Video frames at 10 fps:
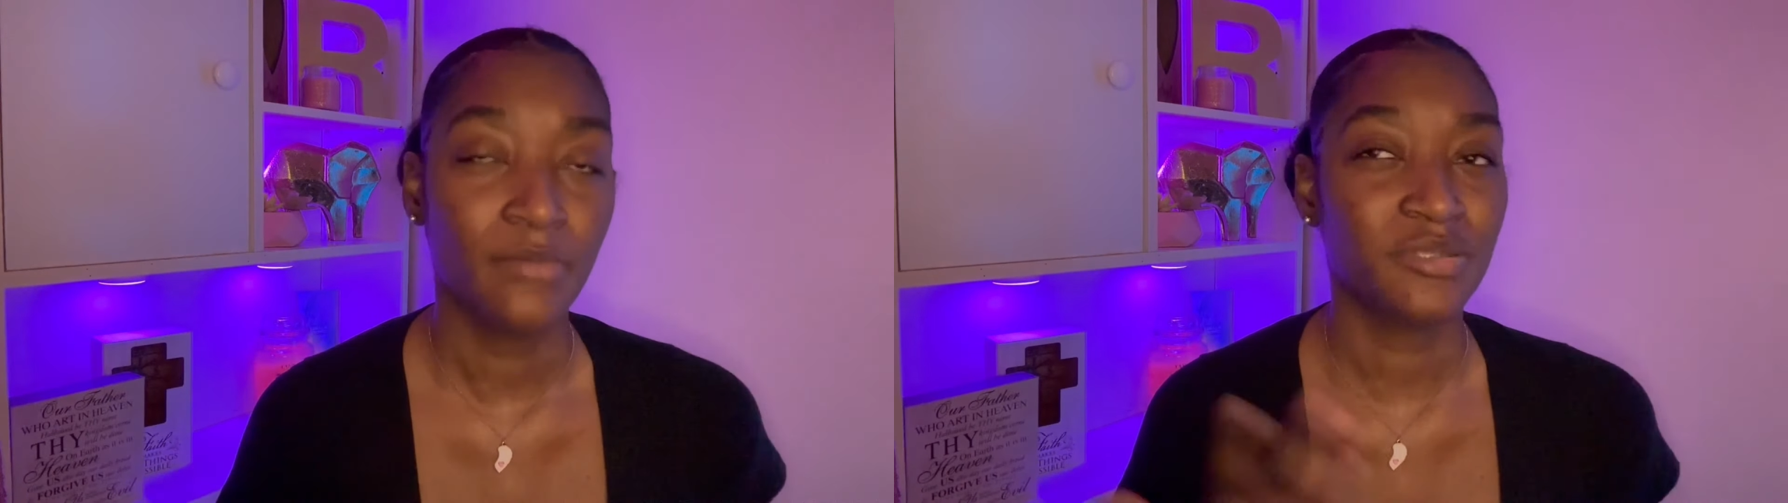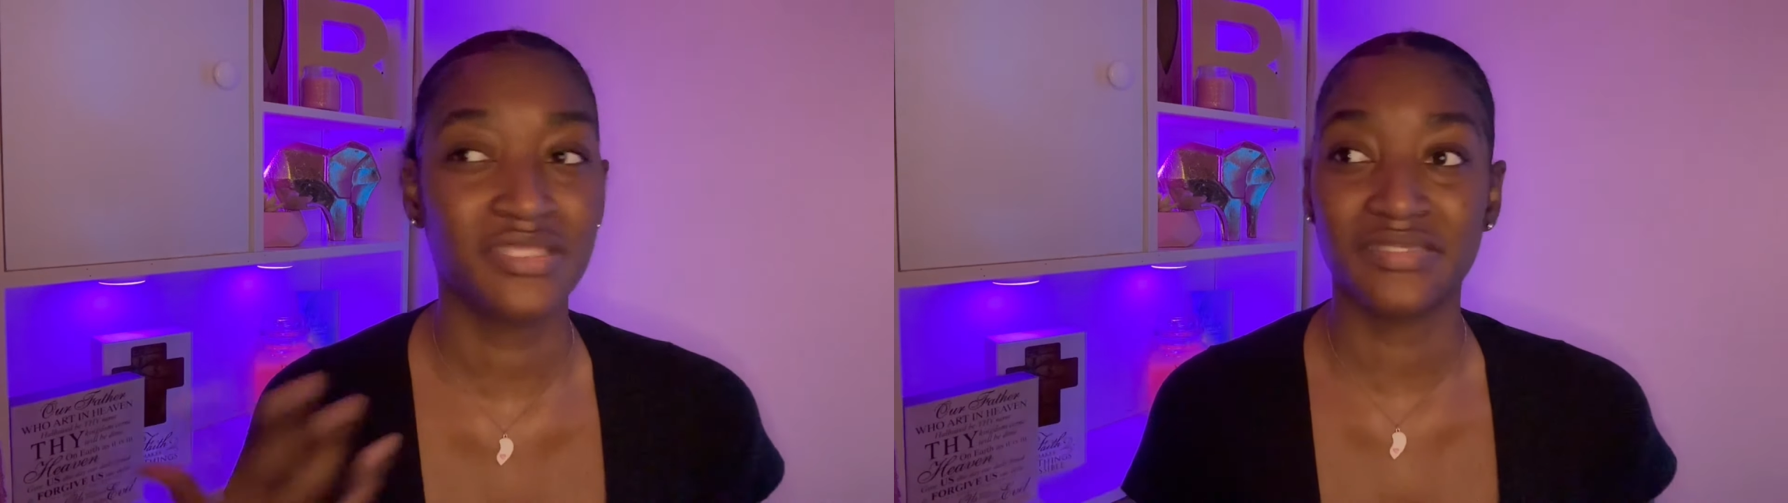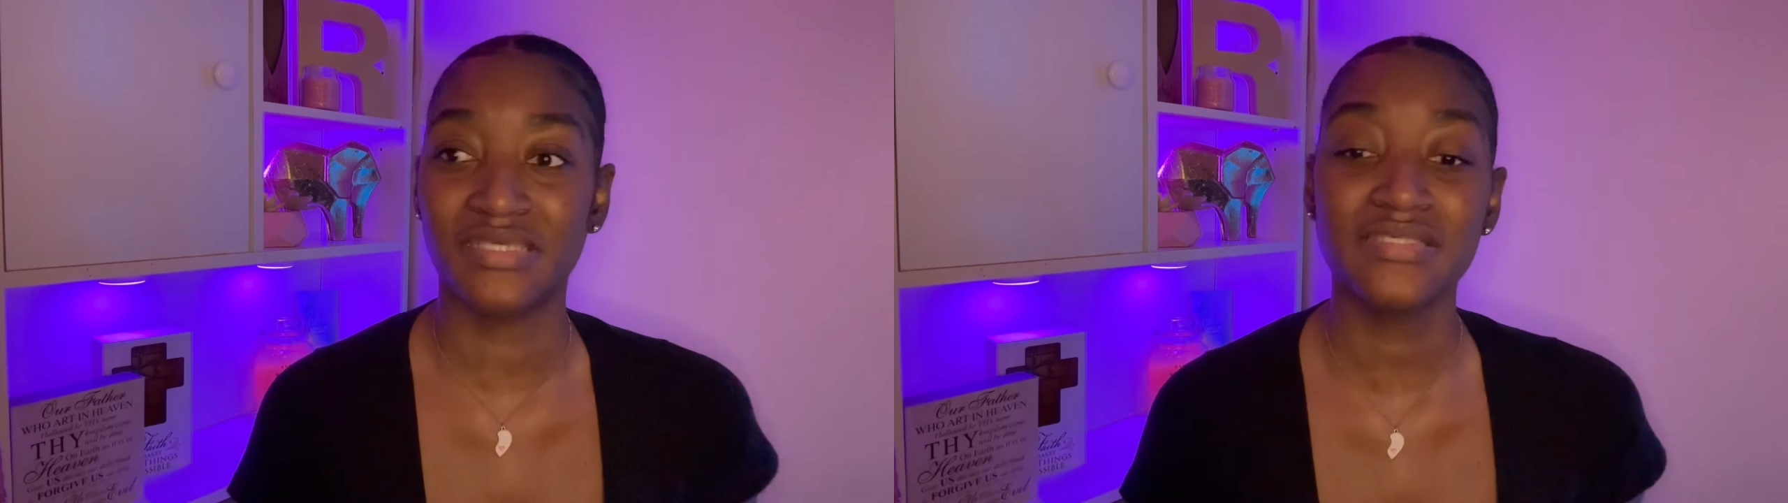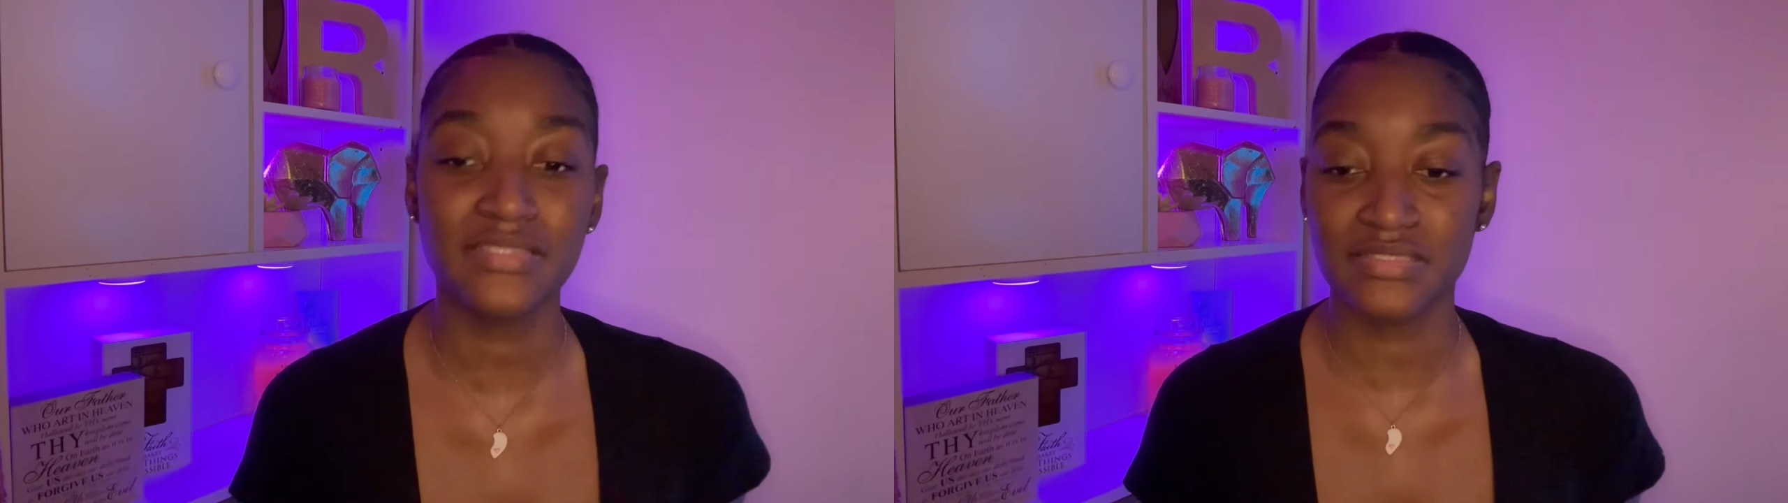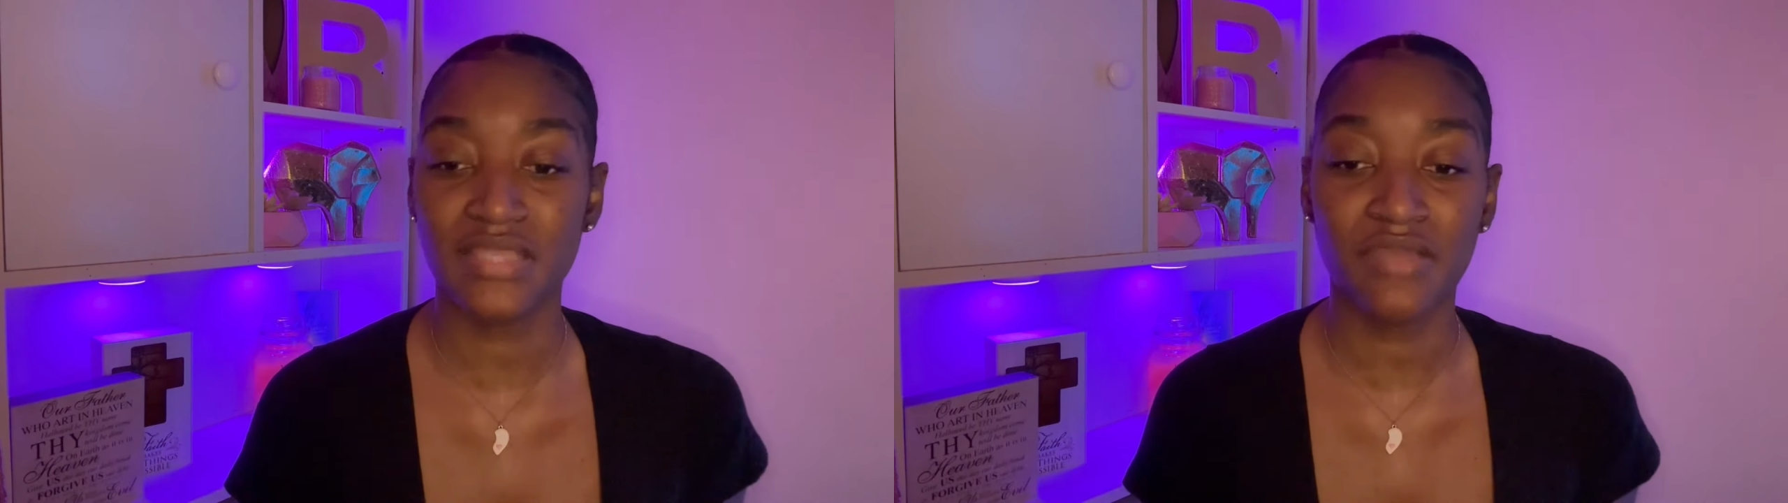but the disc
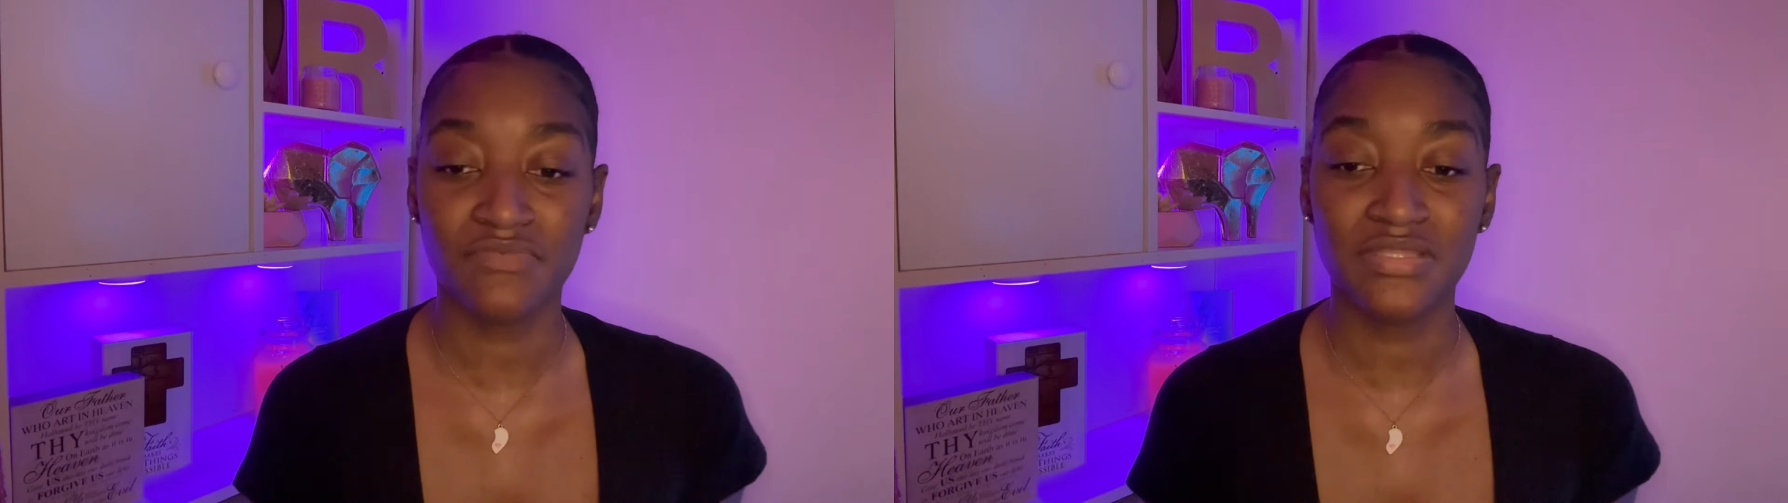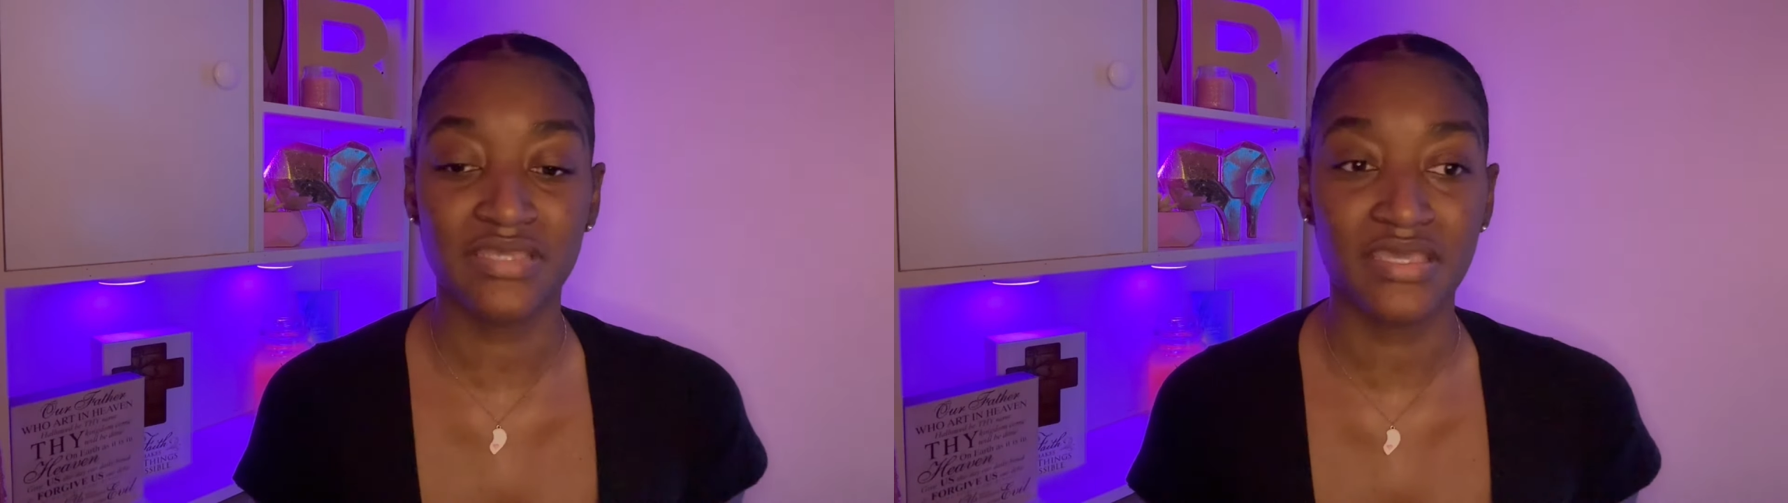is not really